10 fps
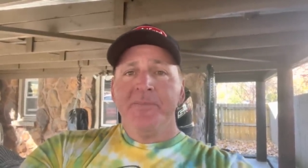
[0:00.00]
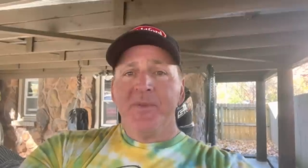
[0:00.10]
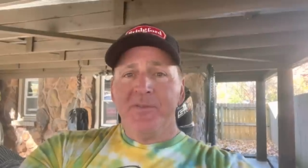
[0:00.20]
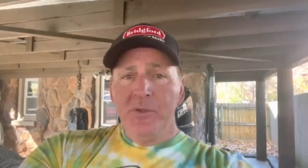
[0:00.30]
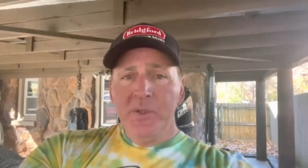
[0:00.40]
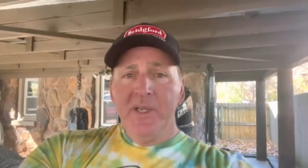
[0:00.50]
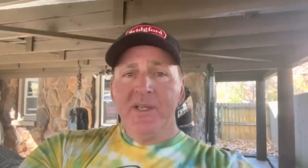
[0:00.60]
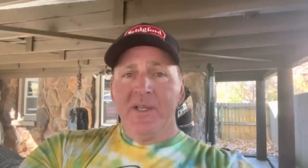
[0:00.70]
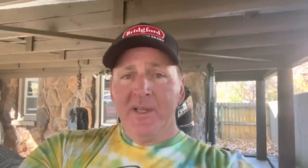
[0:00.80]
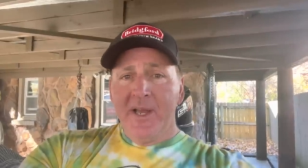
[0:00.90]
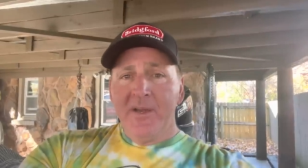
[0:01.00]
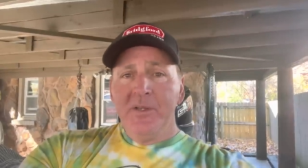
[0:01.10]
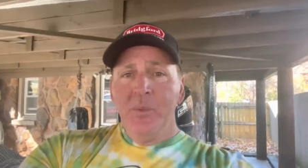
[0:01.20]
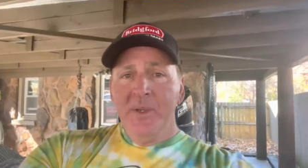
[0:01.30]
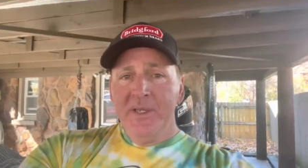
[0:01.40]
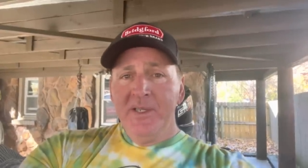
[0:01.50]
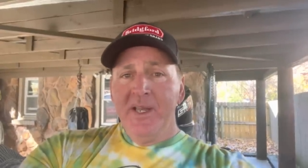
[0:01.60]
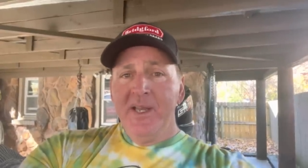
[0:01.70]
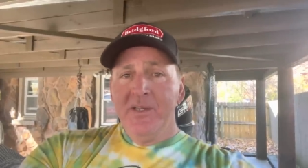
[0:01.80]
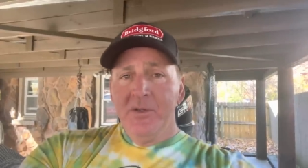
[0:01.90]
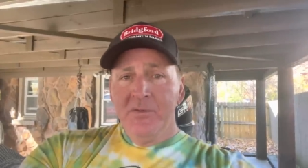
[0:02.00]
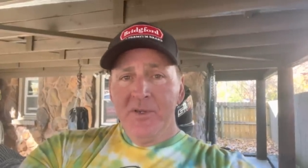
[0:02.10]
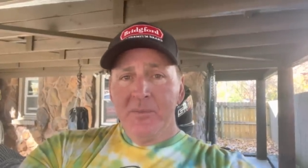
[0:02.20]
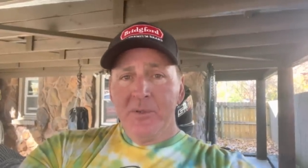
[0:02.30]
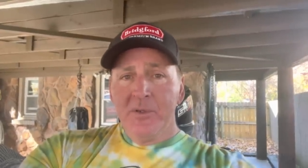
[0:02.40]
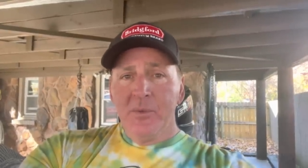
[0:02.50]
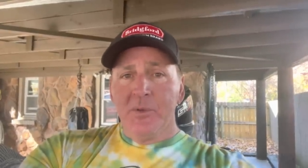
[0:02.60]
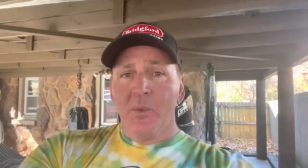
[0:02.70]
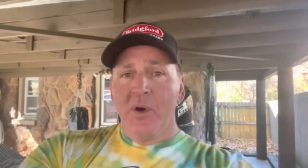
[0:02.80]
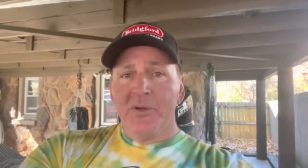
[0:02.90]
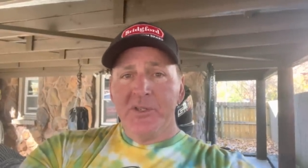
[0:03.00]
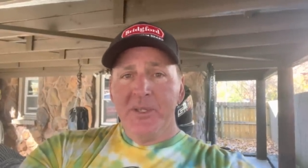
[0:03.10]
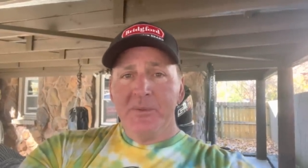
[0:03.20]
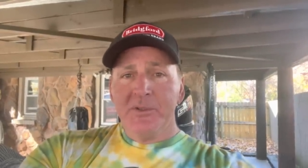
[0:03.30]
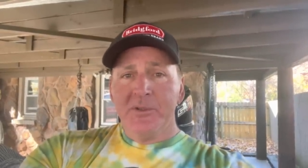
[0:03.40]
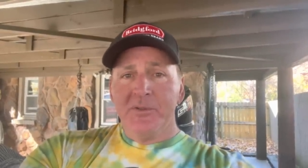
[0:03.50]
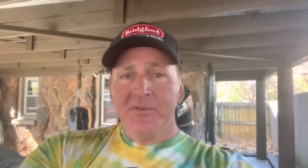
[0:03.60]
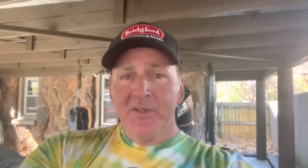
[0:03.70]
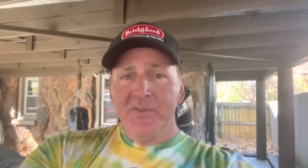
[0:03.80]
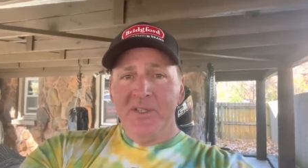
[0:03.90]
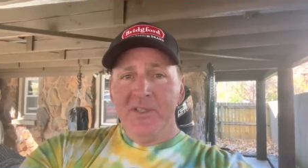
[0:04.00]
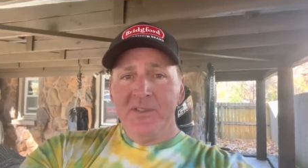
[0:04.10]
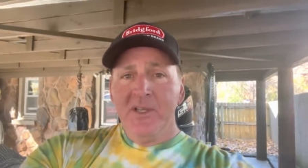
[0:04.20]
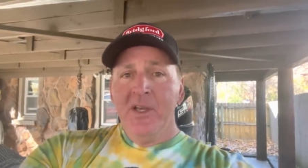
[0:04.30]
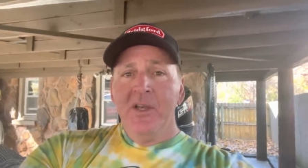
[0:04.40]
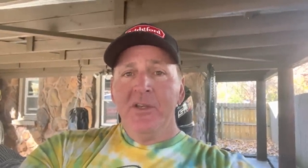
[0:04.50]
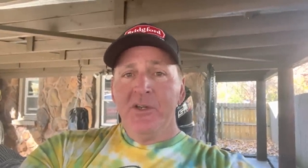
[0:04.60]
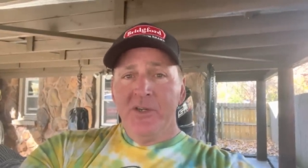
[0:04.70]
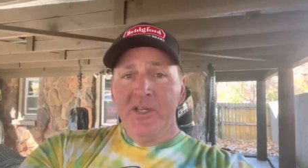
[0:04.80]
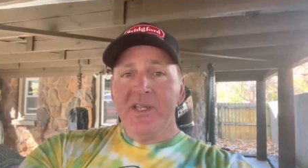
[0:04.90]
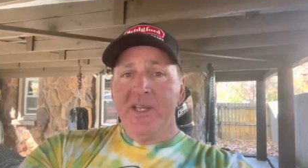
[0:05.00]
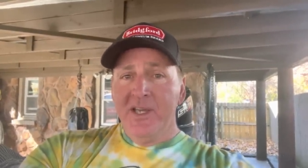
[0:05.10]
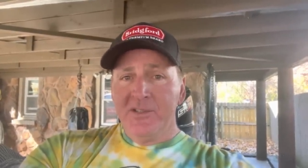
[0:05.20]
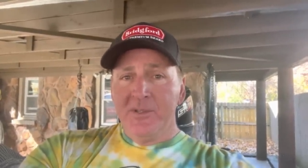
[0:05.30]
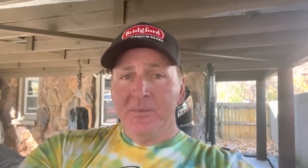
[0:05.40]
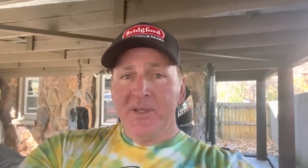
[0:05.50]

If you get a cloudy, windy day in November with water temperature in the 50s, you're gonna catch them.